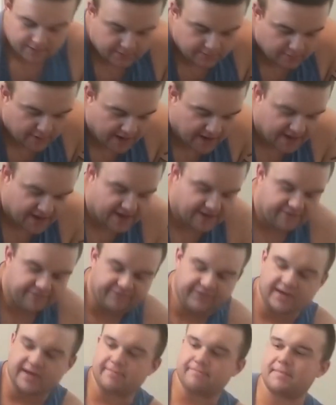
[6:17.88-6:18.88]
you
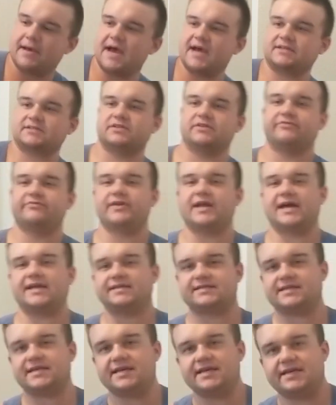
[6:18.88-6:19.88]
have a max of
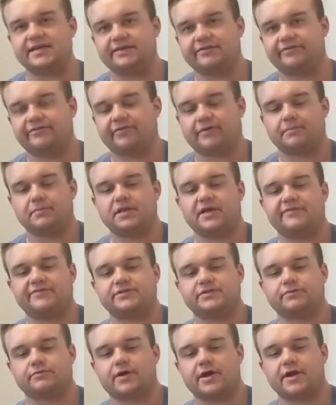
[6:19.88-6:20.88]
19 from
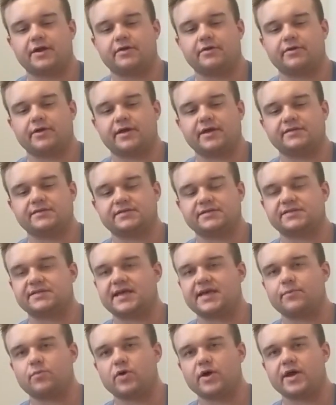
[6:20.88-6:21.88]
left to right. Okay, it's the
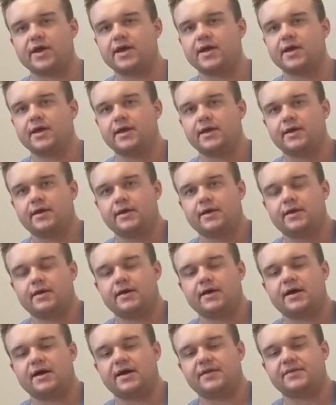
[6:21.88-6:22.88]
same way.
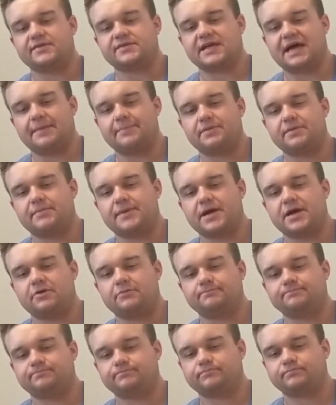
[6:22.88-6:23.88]
The top of the
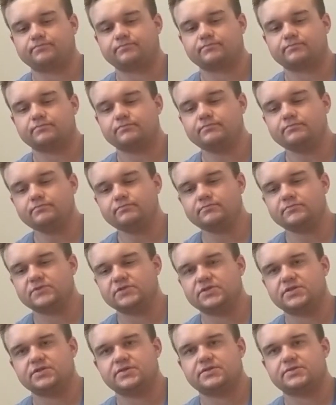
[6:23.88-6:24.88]
mount,
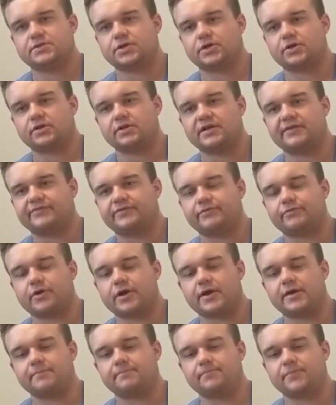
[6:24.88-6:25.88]
just turn it left and
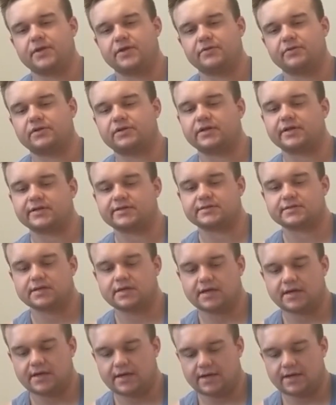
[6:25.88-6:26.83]
right. Here are the clicks.